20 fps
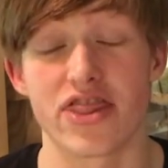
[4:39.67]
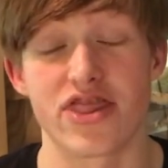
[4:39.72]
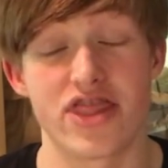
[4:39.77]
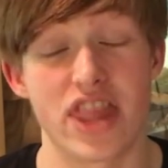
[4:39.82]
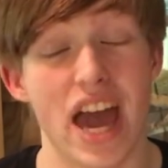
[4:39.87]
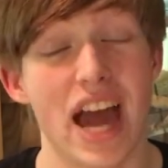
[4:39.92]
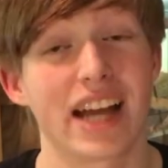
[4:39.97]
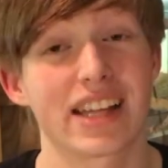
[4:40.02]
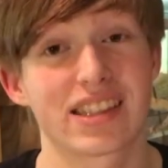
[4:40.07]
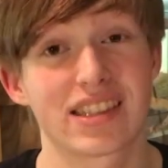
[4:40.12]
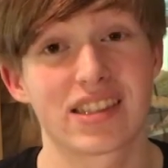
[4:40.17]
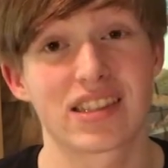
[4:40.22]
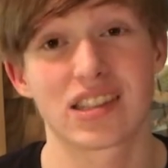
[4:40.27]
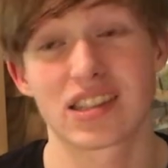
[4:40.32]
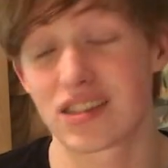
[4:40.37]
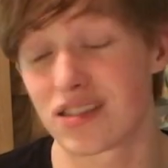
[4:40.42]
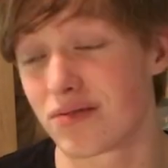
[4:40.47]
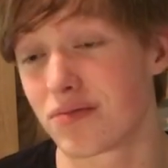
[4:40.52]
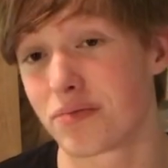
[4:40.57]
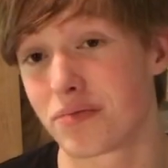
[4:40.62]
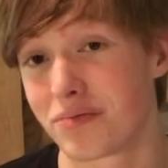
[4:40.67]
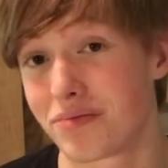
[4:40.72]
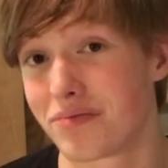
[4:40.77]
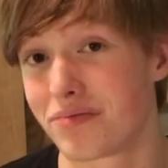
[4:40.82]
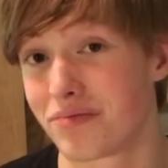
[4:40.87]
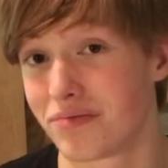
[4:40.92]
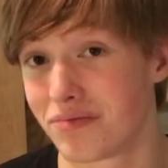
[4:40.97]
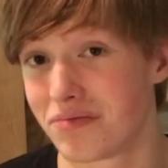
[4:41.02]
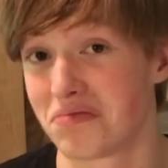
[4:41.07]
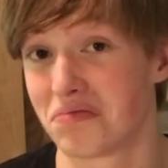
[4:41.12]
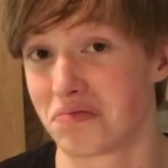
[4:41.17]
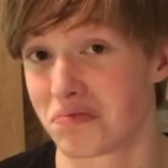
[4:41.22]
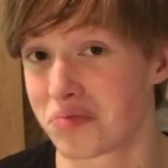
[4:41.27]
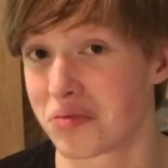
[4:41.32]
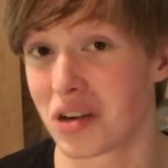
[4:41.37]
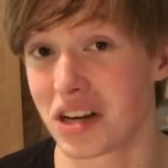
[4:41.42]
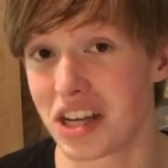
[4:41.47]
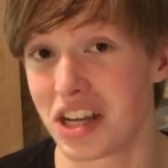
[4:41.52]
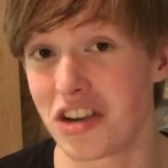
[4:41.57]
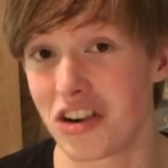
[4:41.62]
That's
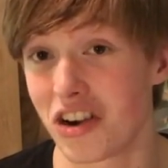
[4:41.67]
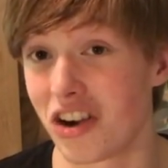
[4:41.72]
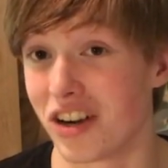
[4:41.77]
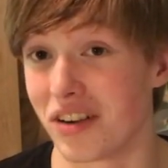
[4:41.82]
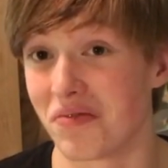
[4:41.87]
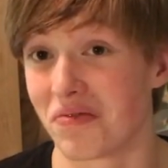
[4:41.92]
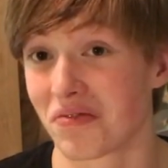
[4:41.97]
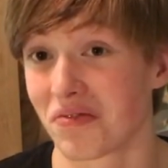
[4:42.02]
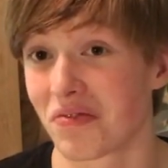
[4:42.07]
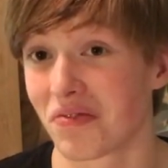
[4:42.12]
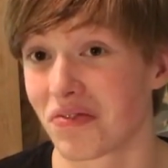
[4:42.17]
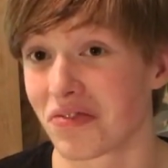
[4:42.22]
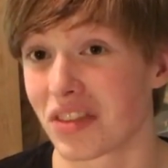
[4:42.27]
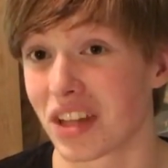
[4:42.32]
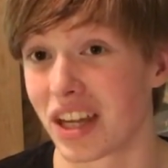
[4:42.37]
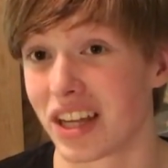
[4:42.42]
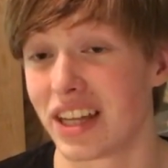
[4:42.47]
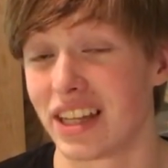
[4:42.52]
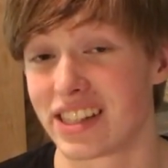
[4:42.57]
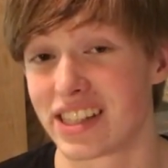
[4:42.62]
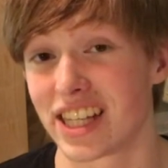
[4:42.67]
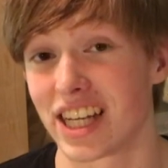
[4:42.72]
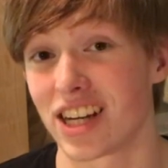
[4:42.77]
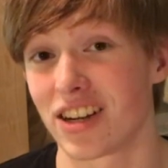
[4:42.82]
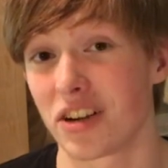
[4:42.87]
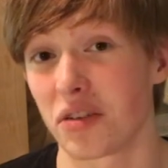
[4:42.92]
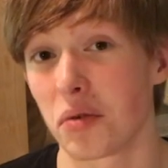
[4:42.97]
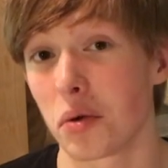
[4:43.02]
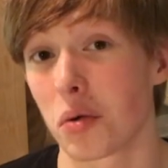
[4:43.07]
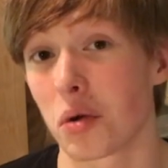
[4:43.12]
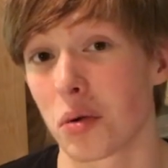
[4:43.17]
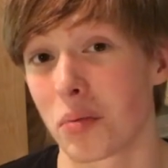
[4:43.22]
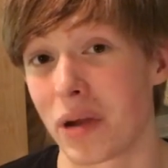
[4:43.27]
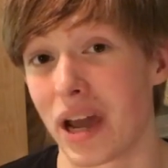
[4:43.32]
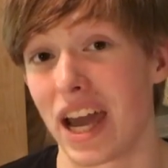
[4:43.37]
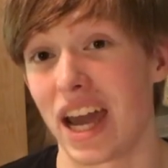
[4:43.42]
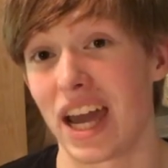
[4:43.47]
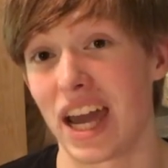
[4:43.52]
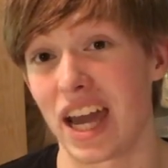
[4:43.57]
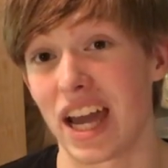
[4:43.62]
pretty good, considering we were
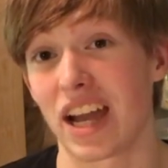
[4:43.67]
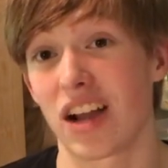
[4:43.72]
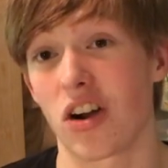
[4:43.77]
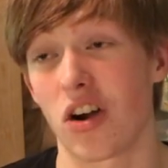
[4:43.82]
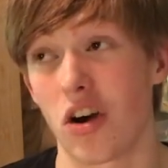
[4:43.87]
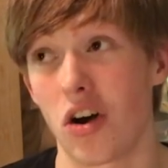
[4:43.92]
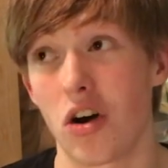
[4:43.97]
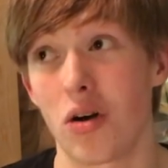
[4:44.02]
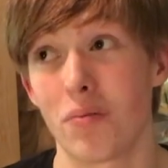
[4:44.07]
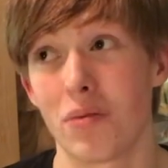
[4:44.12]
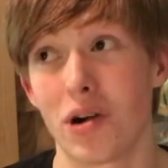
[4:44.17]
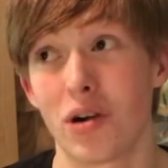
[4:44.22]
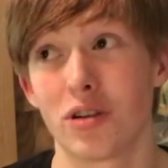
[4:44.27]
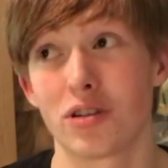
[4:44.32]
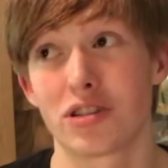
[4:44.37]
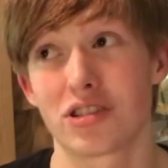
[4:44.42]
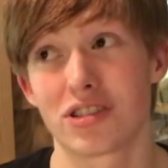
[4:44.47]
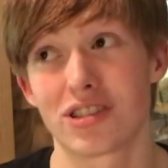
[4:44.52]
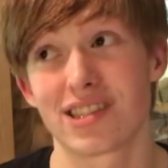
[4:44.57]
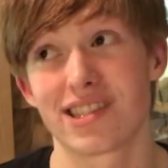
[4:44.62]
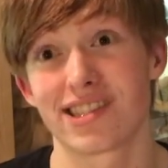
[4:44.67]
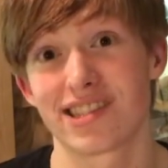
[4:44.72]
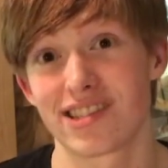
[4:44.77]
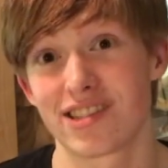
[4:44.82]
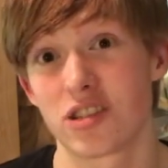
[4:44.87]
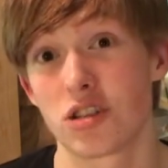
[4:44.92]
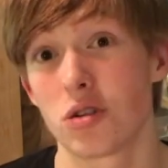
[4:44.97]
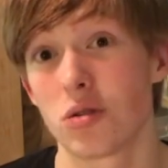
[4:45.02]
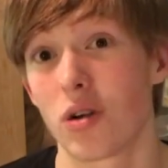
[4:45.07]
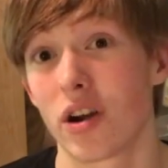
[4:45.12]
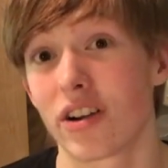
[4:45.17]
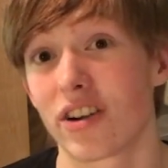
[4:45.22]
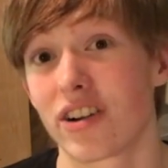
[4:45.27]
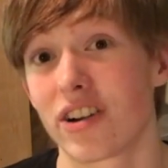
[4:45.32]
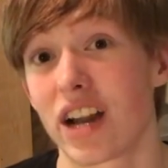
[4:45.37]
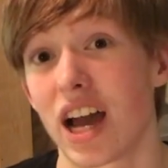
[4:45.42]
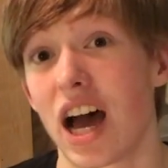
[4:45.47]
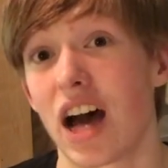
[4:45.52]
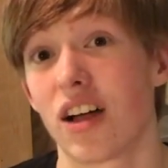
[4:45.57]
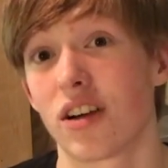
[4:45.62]
paying almost
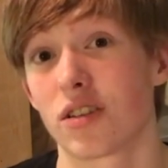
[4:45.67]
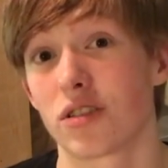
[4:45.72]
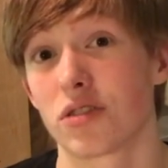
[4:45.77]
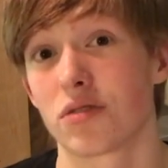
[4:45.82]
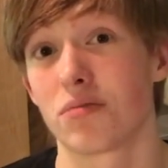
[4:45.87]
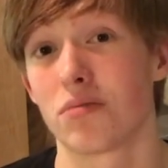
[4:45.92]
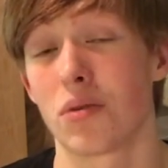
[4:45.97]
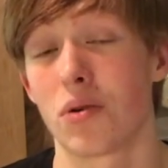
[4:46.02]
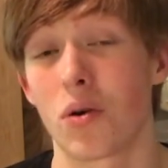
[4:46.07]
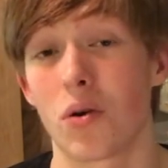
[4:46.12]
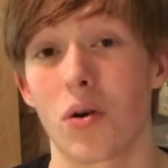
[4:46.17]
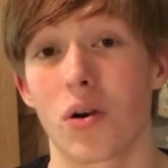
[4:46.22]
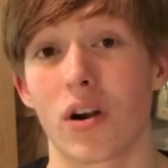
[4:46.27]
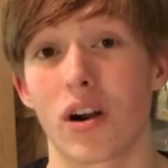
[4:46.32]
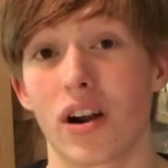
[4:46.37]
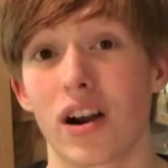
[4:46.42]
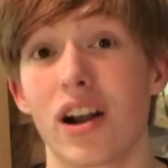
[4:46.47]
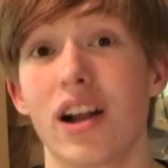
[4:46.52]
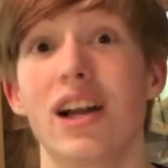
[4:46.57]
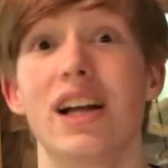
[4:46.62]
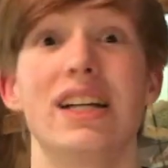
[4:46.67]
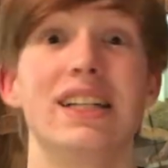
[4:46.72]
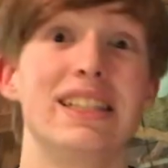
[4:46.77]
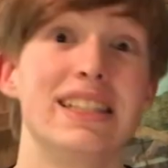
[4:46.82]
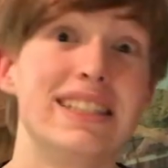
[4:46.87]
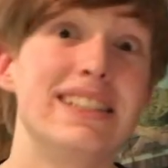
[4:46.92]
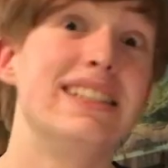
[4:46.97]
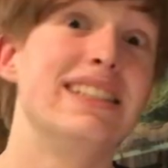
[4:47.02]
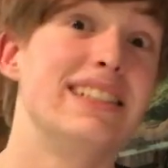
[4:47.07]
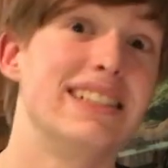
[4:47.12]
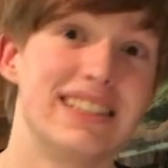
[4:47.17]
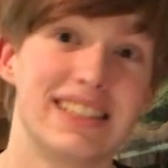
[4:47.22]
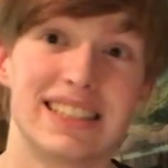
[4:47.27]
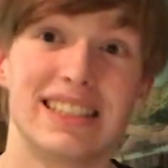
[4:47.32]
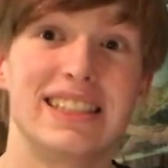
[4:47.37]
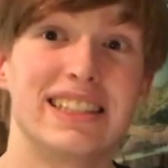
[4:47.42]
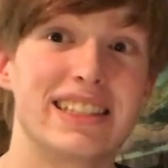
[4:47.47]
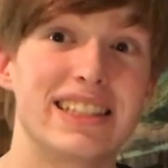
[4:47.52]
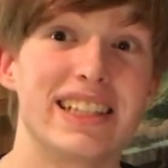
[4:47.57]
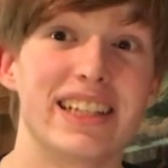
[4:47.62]
$200 more
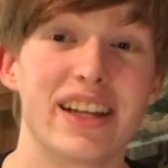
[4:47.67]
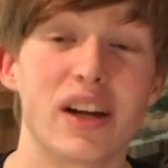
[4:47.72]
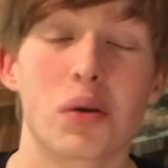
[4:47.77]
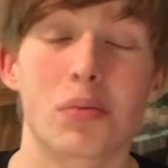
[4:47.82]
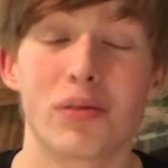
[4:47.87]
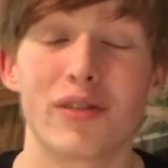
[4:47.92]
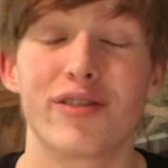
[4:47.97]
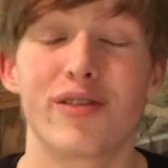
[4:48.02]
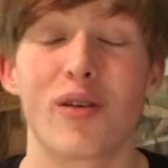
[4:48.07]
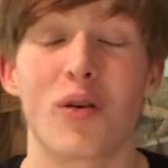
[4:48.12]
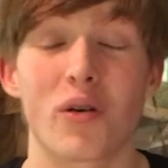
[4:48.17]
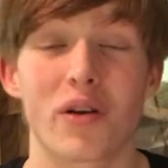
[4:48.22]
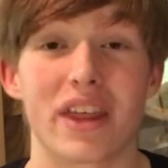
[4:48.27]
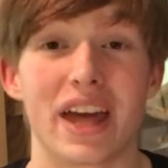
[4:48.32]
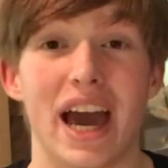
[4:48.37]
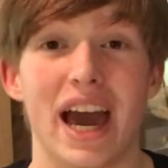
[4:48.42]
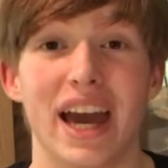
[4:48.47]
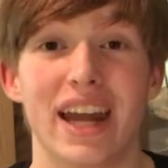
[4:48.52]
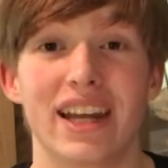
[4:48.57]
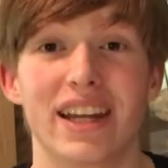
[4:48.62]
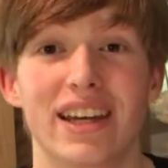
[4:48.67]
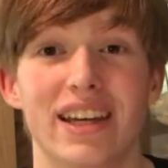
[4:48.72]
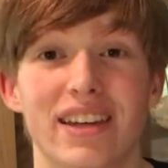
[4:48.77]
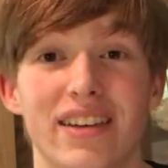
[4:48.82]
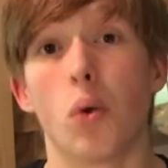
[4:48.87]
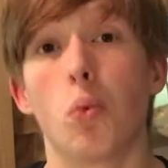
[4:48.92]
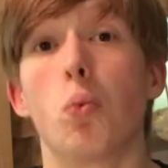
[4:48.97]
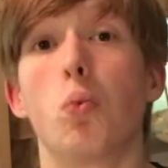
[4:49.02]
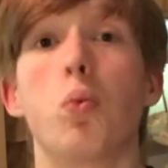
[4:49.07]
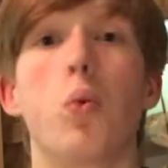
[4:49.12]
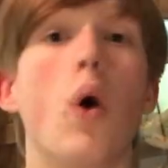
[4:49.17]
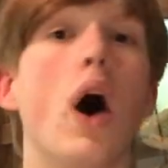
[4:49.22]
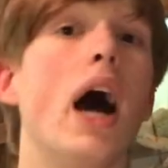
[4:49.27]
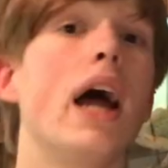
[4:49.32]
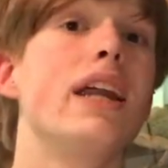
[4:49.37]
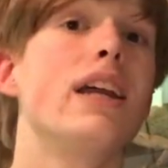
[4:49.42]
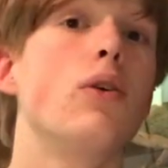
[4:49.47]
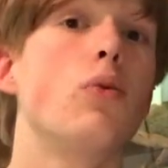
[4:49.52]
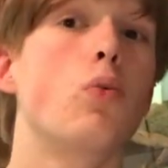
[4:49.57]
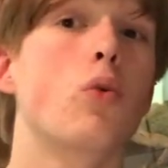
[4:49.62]
the year before that.
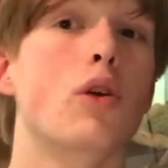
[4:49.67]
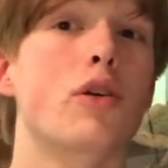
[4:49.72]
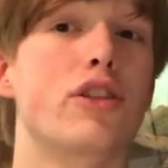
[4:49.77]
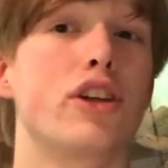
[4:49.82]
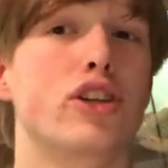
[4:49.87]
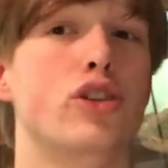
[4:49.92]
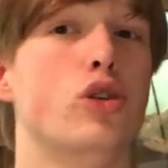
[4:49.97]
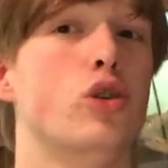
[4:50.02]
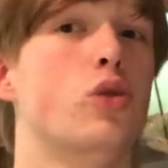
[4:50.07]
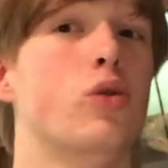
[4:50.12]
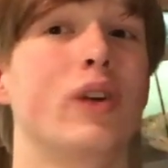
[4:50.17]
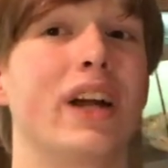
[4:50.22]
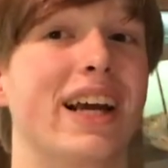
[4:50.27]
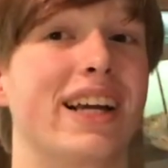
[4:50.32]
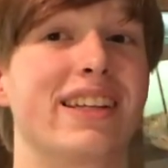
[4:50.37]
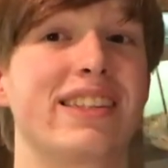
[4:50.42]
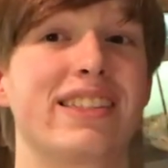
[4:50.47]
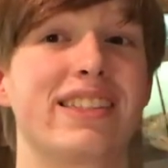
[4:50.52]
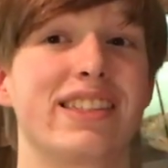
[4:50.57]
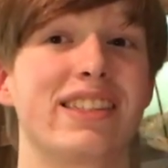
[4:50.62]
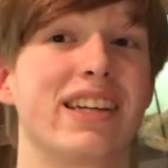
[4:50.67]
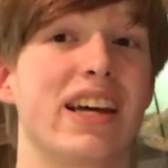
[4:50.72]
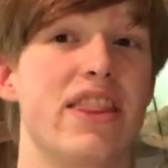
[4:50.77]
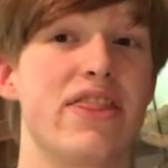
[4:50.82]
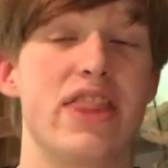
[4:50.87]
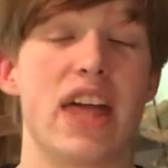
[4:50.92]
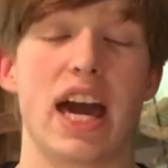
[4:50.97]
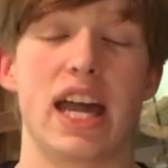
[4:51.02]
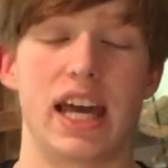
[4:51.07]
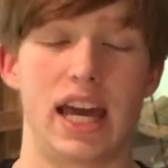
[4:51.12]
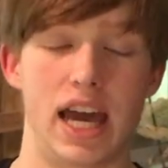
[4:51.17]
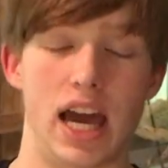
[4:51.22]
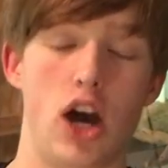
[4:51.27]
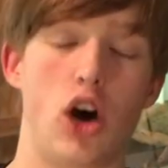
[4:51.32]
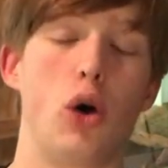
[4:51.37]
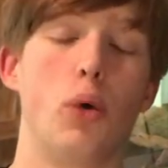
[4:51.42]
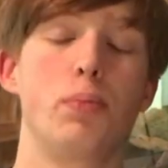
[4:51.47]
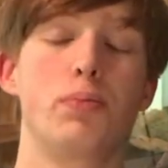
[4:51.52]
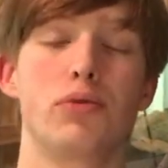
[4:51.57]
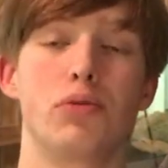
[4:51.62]
What were the tricks that
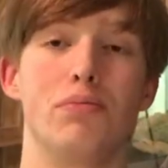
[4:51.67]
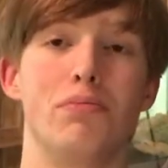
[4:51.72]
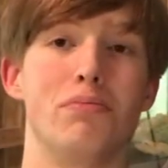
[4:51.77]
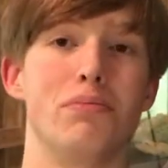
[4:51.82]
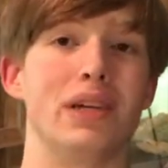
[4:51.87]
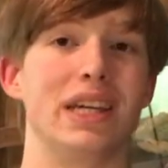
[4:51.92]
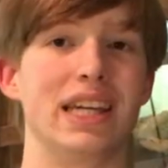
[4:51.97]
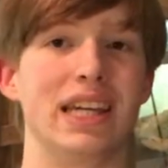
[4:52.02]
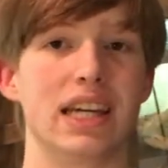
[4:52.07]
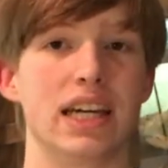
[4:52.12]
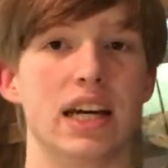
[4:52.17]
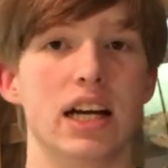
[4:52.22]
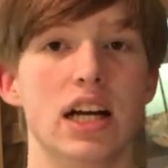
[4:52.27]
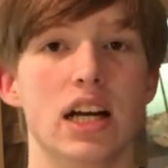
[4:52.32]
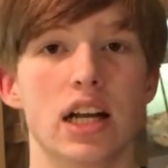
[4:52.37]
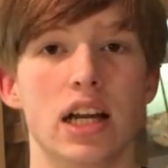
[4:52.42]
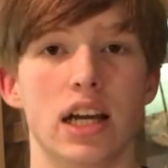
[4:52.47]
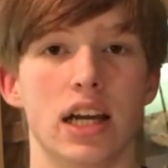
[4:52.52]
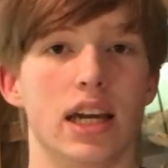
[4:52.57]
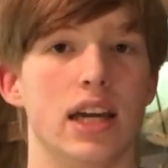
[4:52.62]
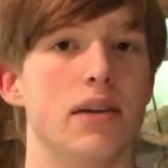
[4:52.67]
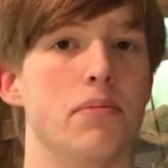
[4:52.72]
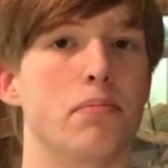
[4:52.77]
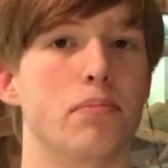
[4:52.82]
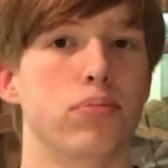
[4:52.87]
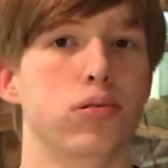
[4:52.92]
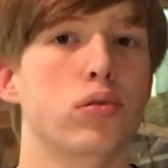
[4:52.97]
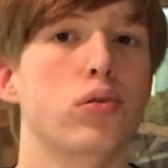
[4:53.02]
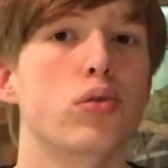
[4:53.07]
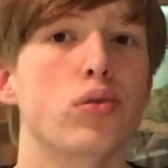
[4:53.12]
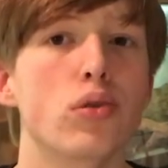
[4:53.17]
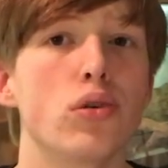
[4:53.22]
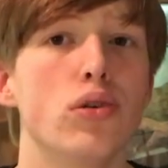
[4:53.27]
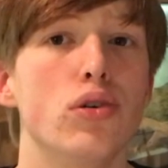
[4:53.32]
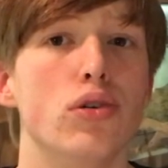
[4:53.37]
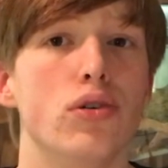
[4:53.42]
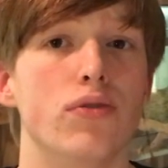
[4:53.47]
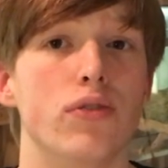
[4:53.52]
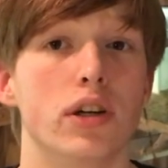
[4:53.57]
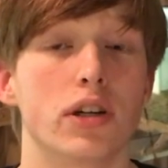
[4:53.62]
helped me
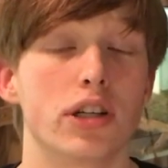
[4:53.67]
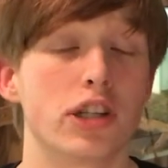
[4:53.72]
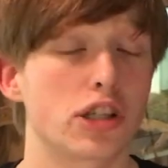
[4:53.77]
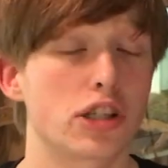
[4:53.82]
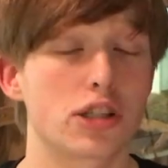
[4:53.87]
improve,